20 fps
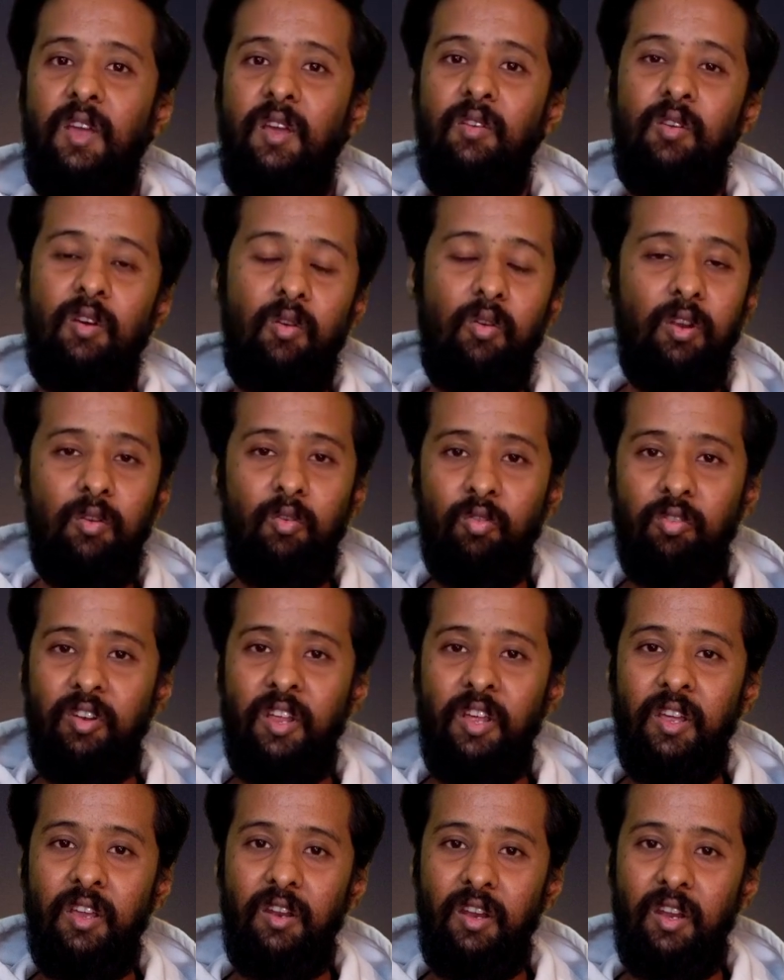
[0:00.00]
You are going to
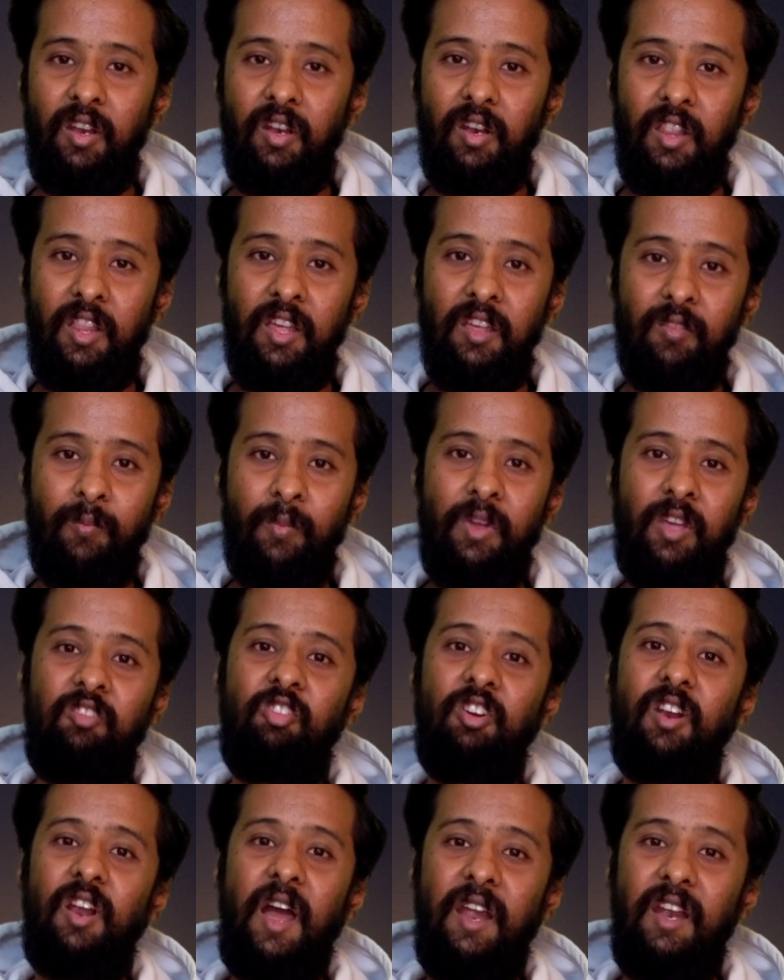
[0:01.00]
stay in these
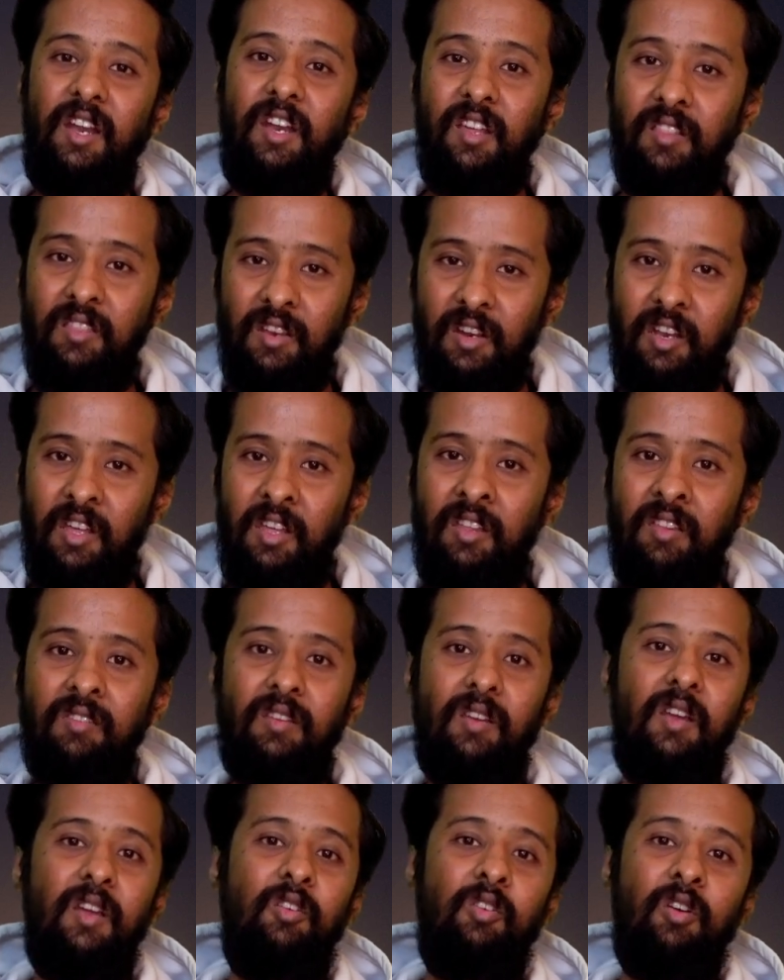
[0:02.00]
major IT
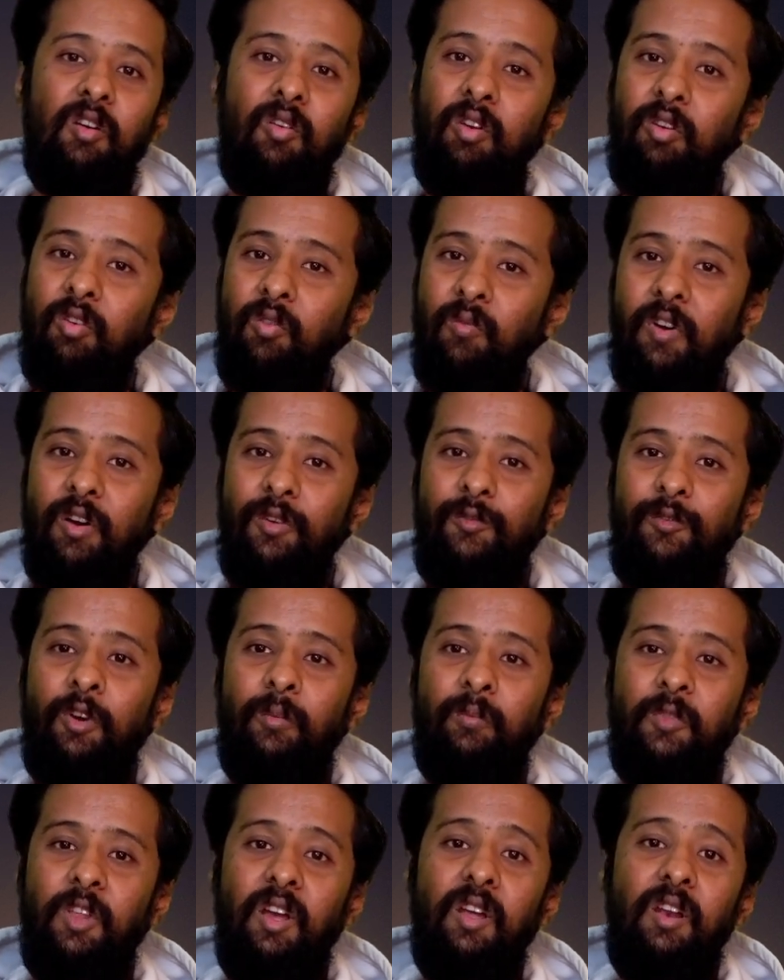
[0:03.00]
cities, you are going to work
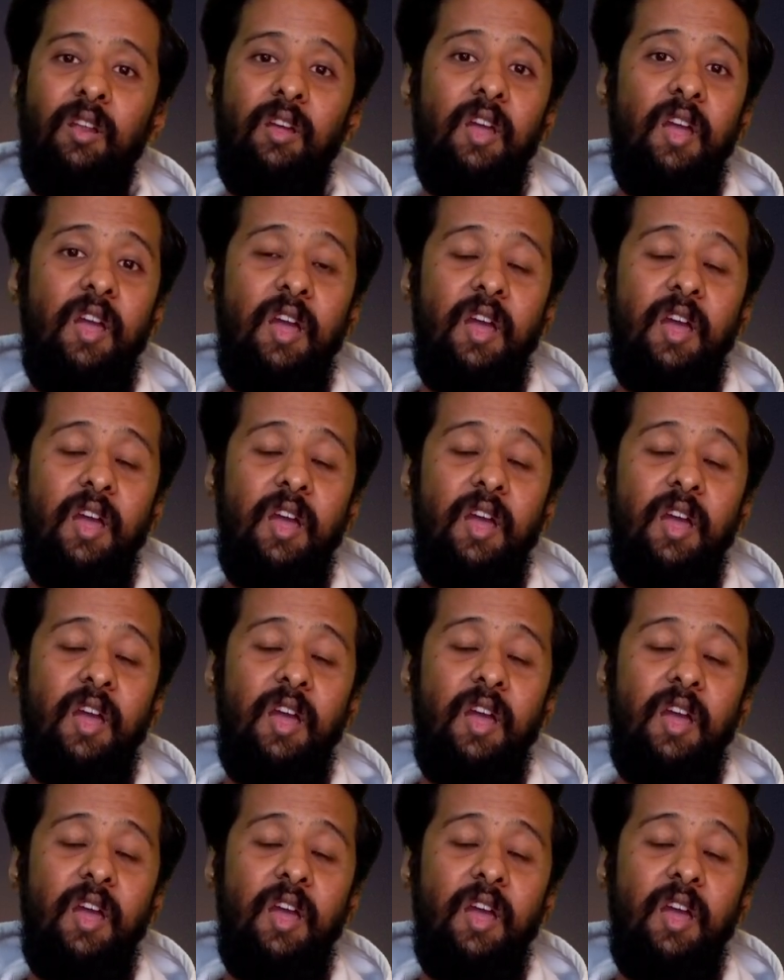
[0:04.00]
from there.